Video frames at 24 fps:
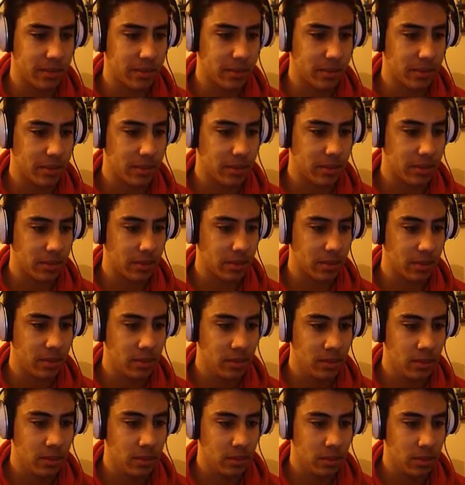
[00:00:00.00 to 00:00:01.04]

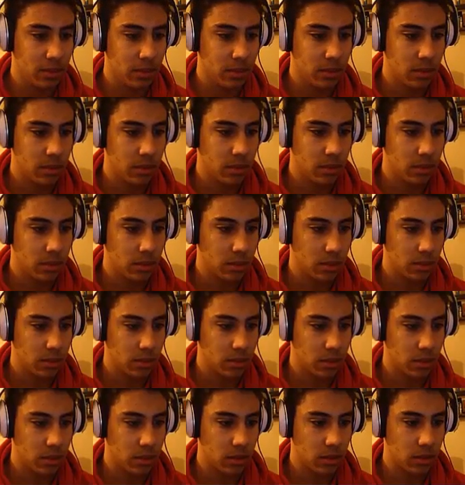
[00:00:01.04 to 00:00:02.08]

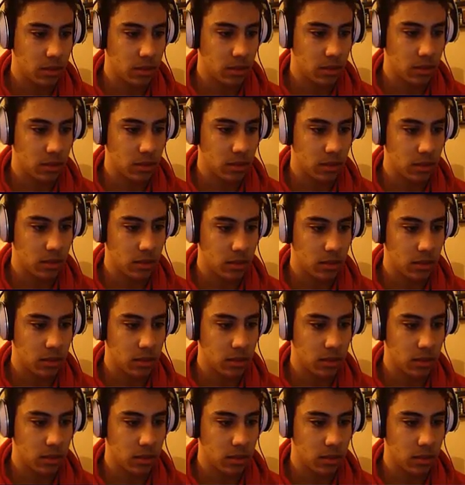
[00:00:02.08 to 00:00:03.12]

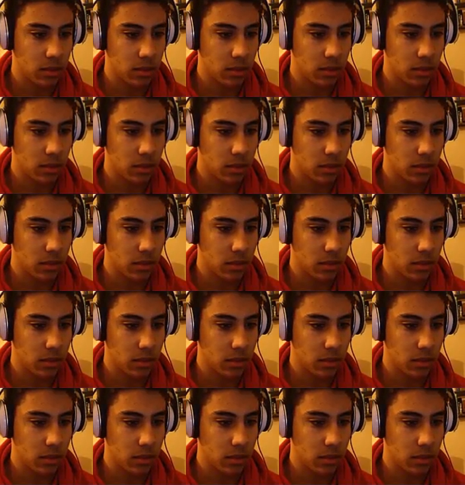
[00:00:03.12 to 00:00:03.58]
[no speech]